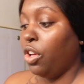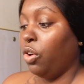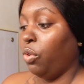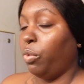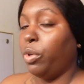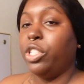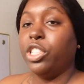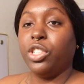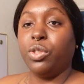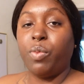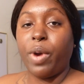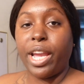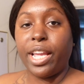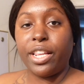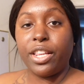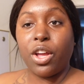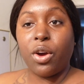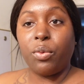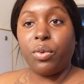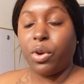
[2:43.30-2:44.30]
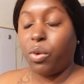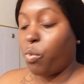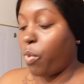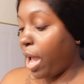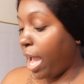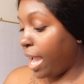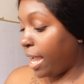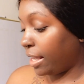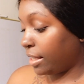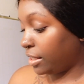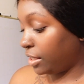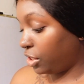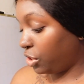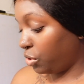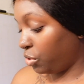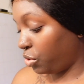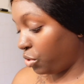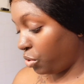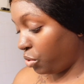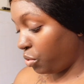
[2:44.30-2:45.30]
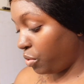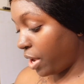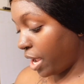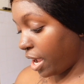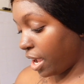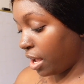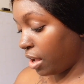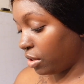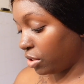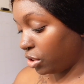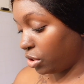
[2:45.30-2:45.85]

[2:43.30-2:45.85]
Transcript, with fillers: We just waiting on the wax to cool down